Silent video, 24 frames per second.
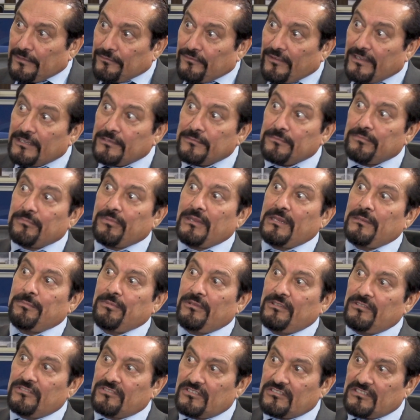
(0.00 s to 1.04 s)
when
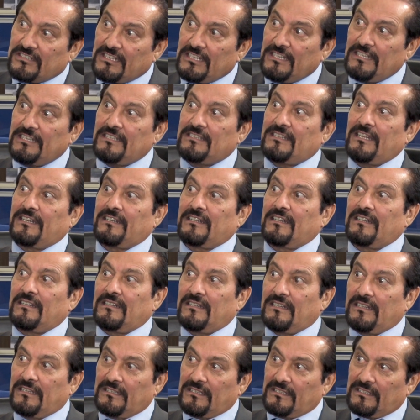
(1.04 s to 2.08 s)
people see that
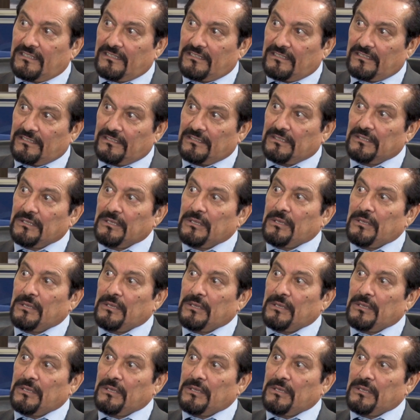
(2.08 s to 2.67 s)
the